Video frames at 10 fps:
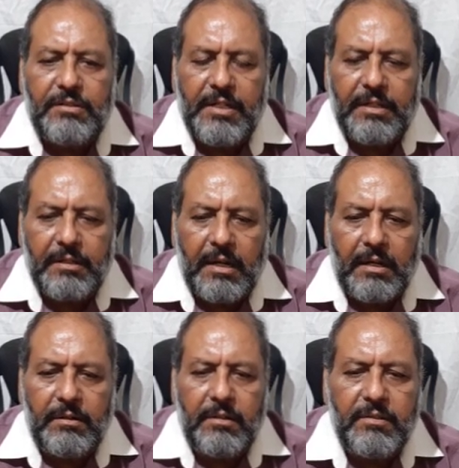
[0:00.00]
Here
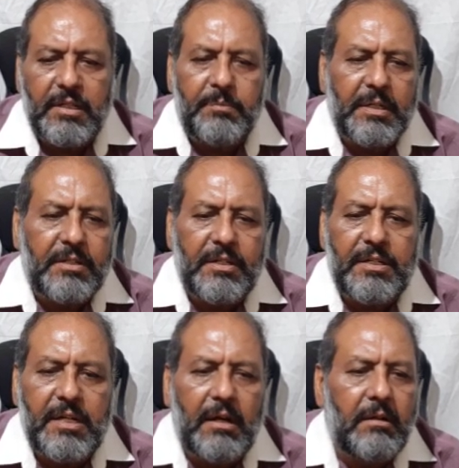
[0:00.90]
are the
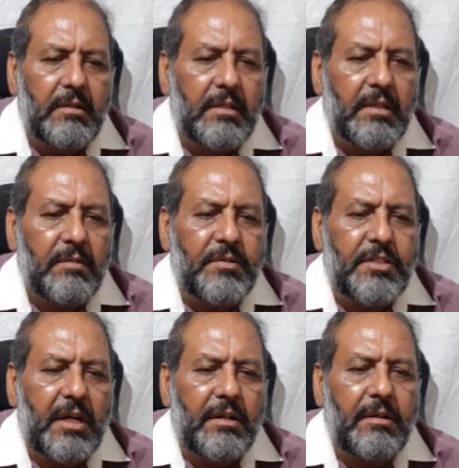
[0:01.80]
bacteria which
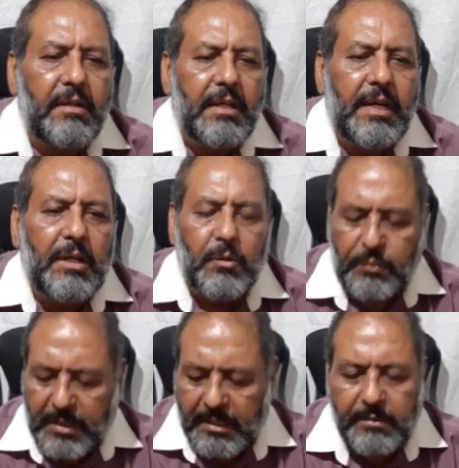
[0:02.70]
are
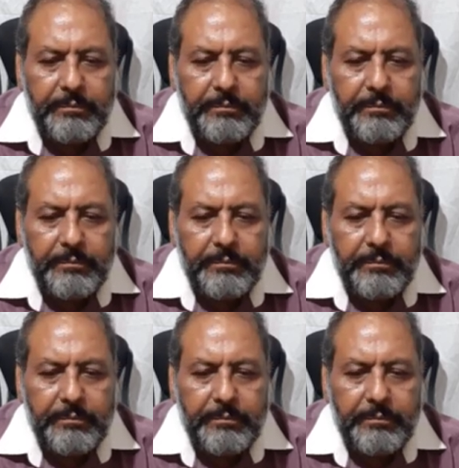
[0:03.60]
halophile.